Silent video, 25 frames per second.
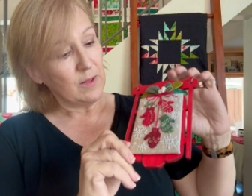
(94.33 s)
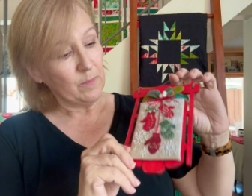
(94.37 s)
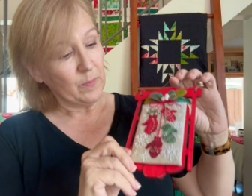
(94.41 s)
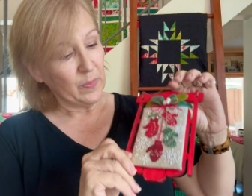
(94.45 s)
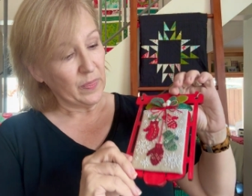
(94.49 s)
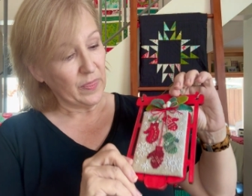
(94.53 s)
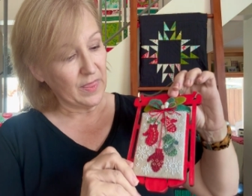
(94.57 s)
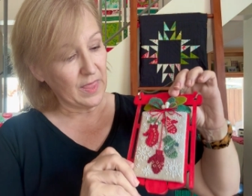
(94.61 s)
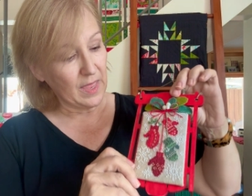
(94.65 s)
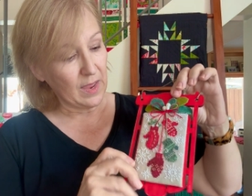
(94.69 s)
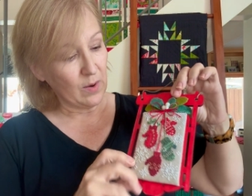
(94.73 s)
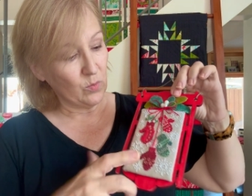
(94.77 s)

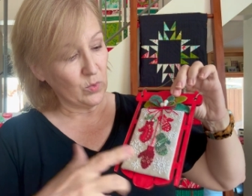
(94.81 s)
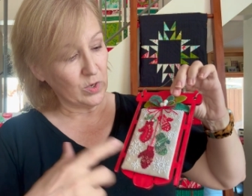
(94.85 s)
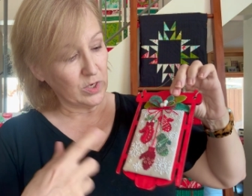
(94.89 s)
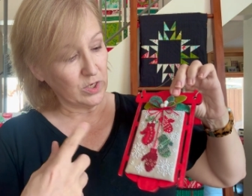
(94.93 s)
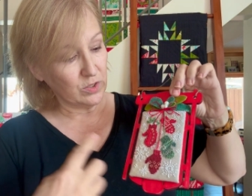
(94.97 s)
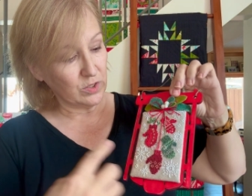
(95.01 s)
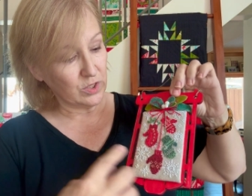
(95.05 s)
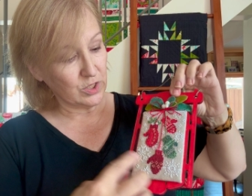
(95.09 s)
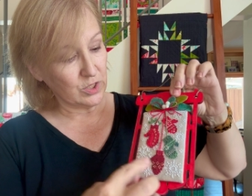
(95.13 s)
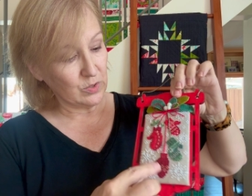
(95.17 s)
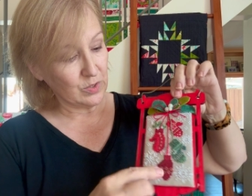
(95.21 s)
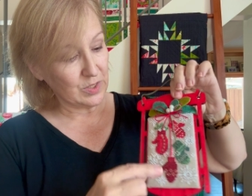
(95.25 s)
that when
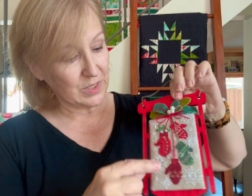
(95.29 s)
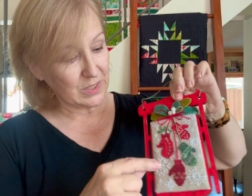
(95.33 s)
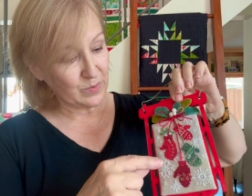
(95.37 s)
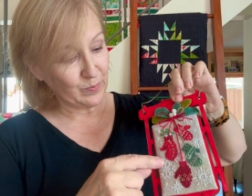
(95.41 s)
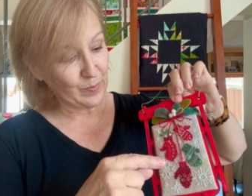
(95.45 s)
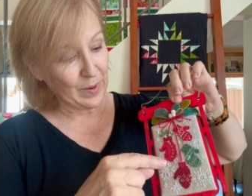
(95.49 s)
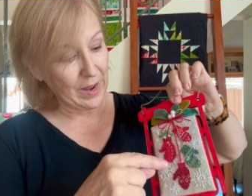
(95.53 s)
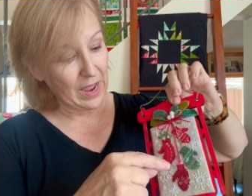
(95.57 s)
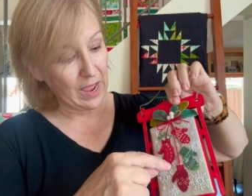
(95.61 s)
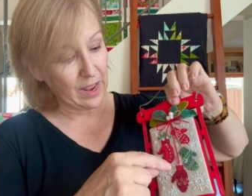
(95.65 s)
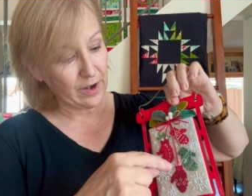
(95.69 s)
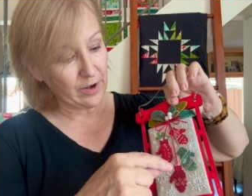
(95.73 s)
you do this
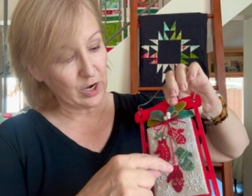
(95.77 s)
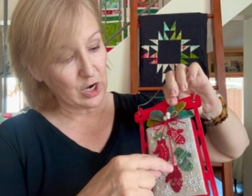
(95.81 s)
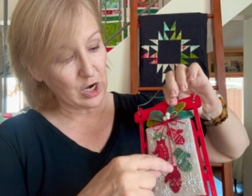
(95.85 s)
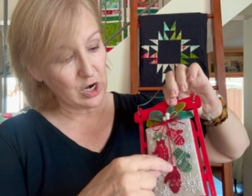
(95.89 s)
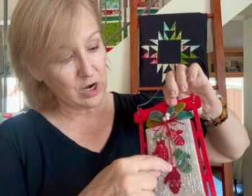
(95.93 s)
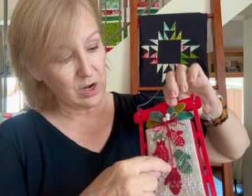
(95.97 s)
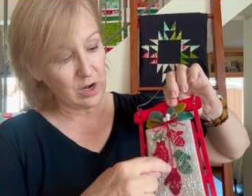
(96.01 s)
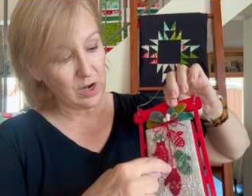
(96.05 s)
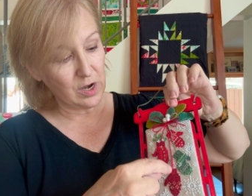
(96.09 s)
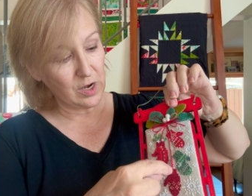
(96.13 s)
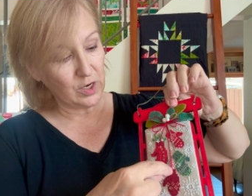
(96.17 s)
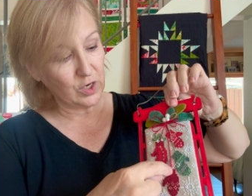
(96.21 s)

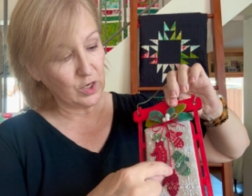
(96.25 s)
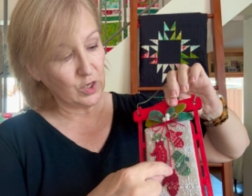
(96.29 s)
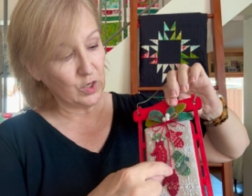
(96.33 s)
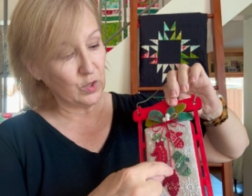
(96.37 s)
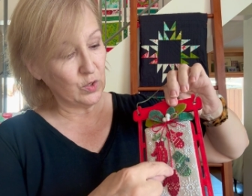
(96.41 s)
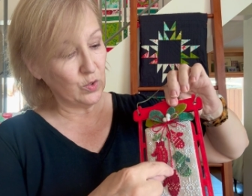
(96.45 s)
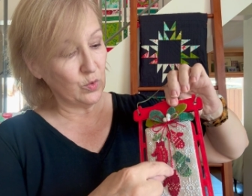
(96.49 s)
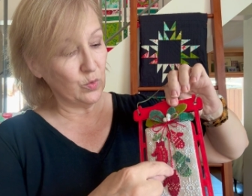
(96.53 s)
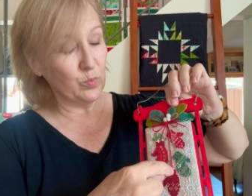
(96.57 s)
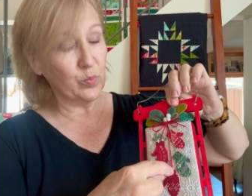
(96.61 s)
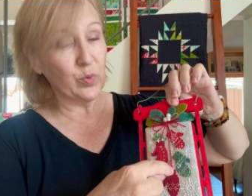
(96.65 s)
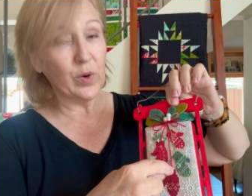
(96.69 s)
pattern,
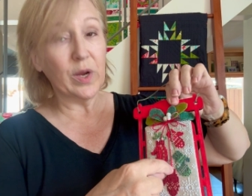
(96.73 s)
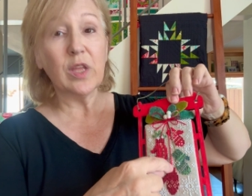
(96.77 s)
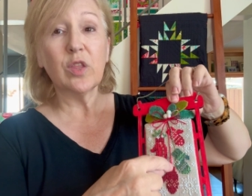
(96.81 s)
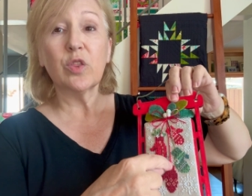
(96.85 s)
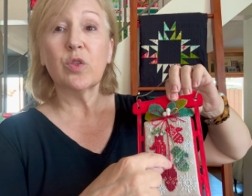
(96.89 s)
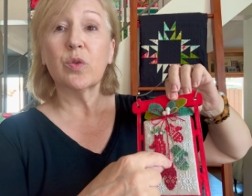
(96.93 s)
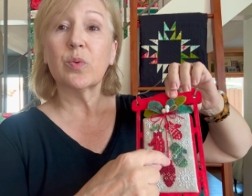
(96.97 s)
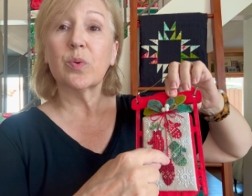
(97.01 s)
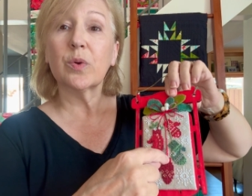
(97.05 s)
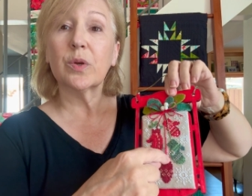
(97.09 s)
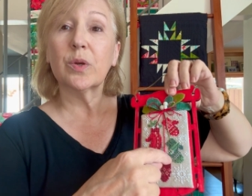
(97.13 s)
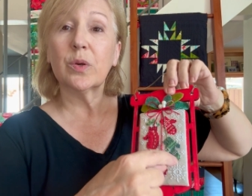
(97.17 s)
you bring
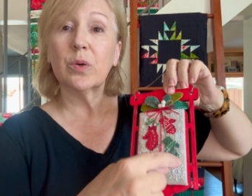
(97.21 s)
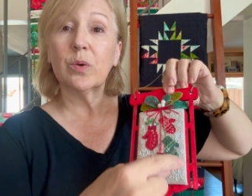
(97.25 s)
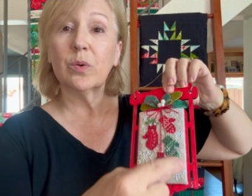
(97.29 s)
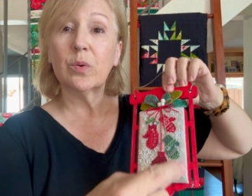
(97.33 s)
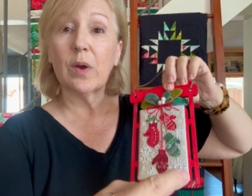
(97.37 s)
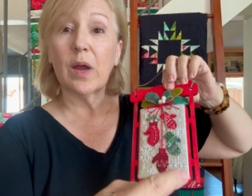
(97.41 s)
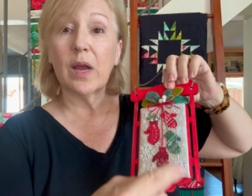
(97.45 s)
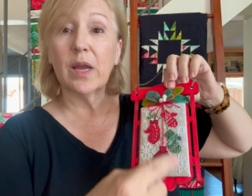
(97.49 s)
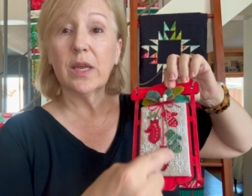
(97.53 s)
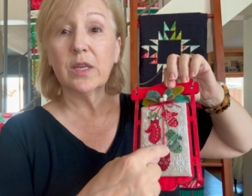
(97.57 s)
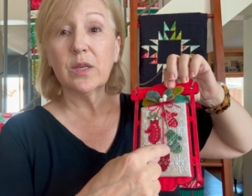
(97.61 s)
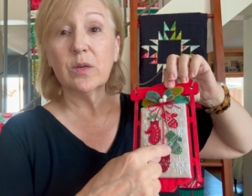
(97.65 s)

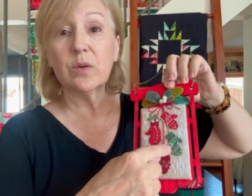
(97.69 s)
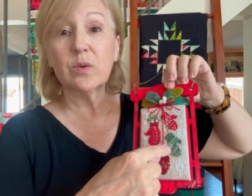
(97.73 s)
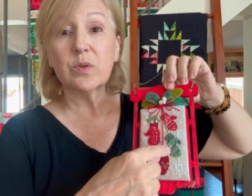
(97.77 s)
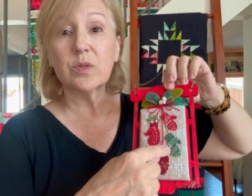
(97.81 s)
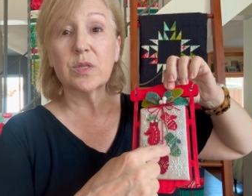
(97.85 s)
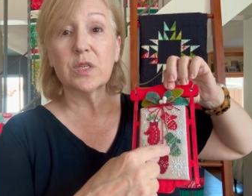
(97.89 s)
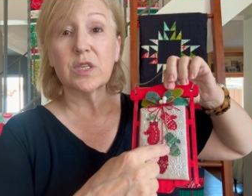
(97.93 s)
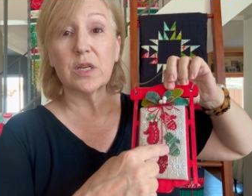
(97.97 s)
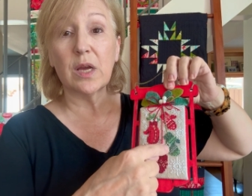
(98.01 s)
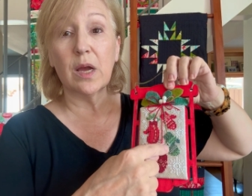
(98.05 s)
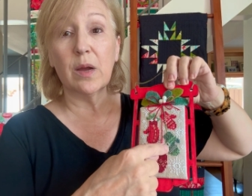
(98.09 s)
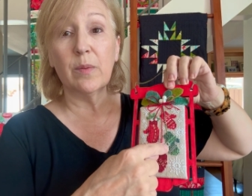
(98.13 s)
through, I
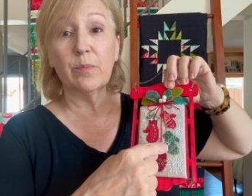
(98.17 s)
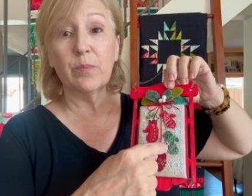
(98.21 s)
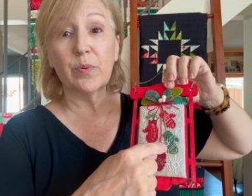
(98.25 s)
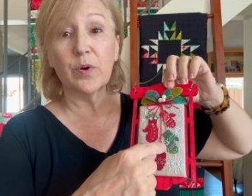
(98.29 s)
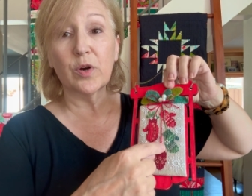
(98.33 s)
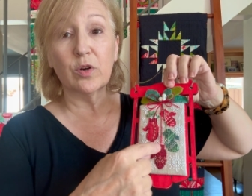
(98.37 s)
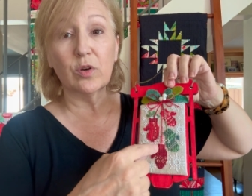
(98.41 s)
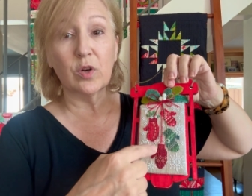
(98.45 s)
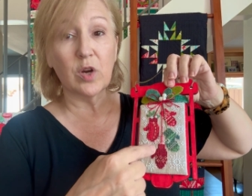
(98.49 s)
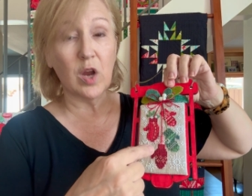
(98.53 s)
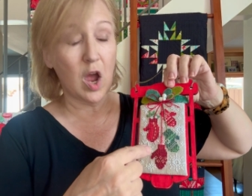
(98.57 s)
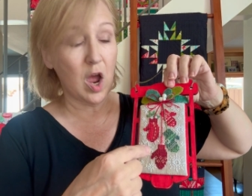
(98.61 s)
used
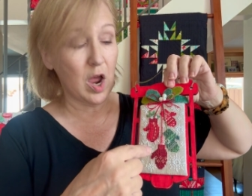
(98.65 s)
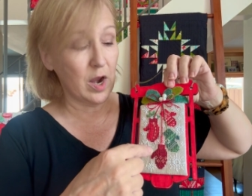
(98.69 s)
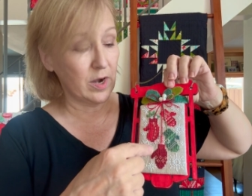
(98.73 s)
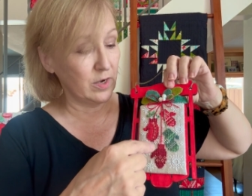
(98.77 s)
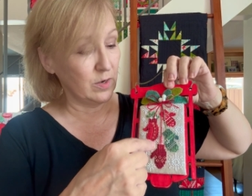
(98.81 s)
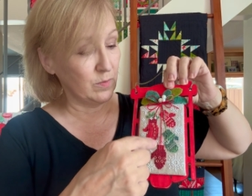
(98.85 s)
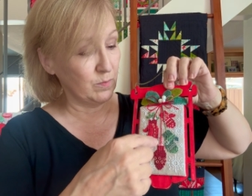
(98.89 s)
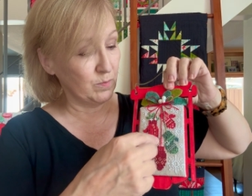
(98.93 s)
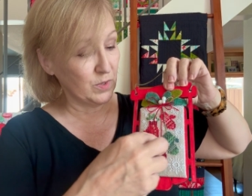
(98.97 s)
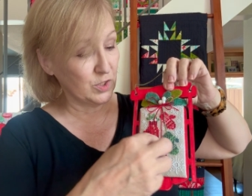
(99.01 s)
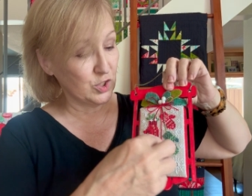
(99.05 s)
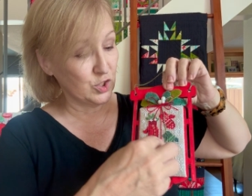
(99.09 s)
pearl
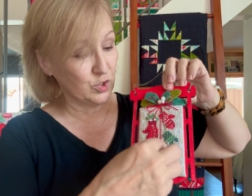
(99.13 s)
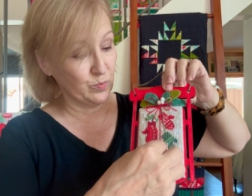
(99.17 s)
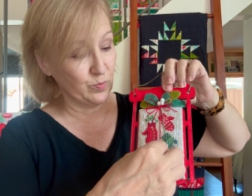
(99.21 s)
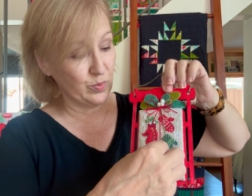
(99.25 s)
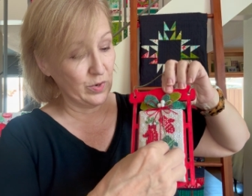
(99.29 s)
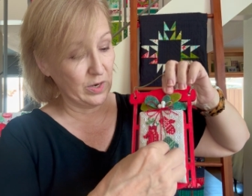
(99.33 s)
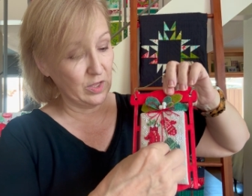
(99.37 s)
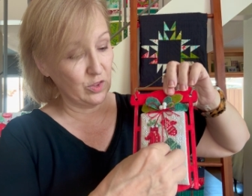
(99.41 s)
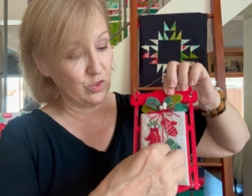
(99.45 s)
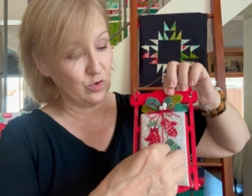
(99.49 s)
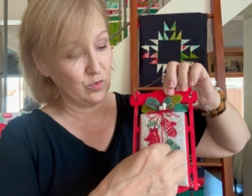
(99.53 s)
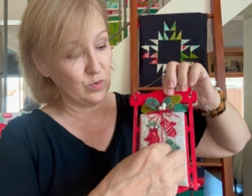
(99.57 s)
cotton, but you
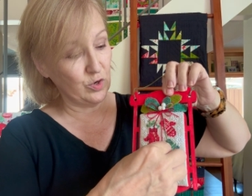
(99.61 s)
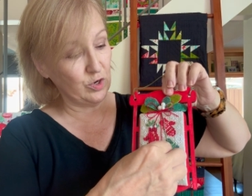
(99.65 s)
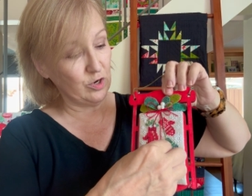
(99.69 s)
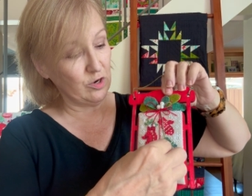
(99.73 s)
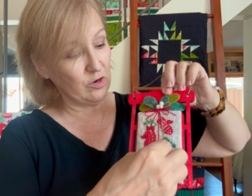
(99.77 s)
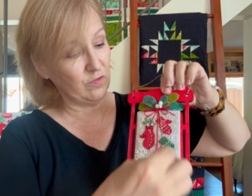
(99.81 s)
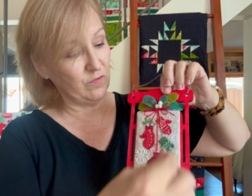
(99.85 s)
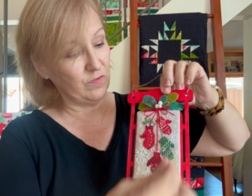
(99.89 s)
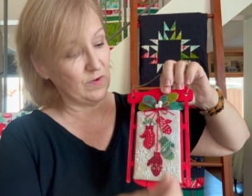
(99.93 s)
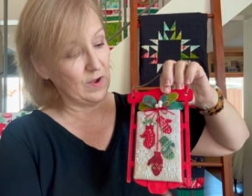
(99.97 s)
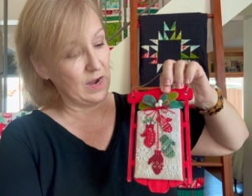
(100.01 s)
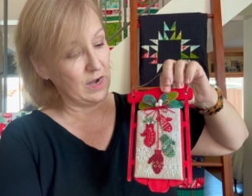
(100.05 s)
bring through
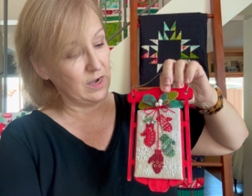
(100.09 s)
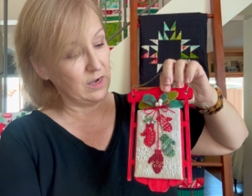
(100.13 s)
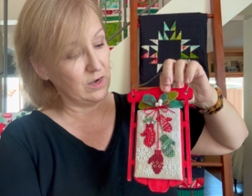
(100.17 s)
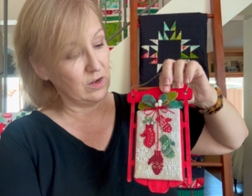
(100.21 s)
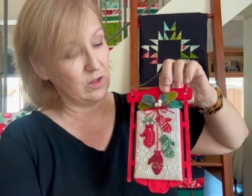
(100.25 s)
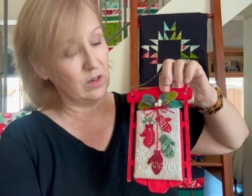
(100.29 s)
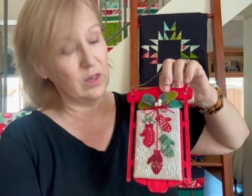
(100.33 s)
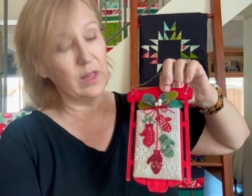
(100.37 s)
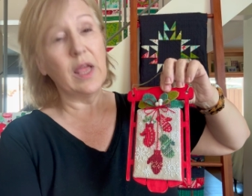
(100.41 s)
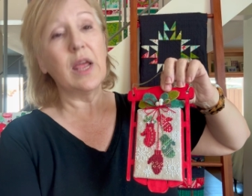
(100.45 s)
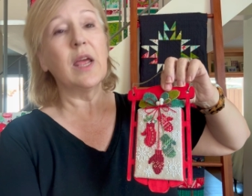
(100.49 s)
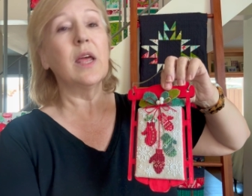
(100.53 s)
your
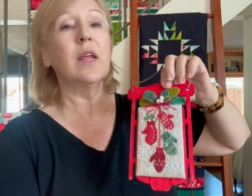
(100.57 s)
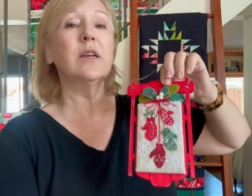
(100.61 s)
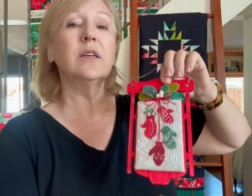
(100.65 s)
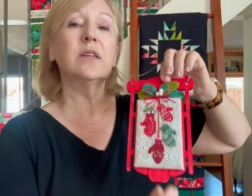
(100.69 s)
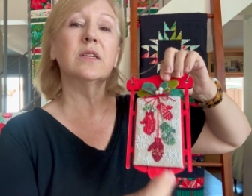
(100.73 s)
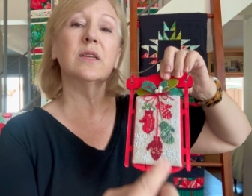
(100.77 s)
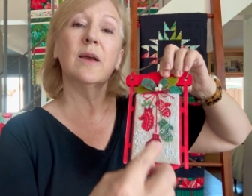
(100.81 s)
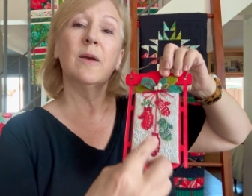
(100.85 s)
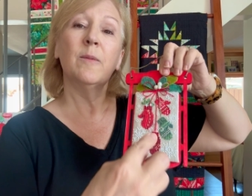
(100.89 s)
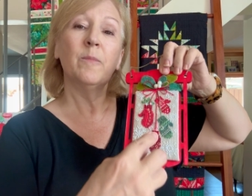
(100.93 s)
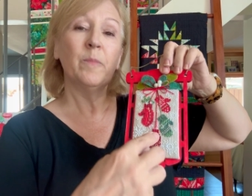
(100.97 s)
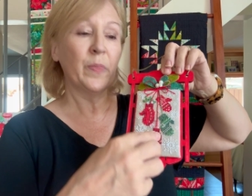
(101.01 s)
final
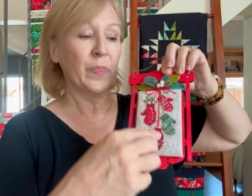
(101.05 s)
end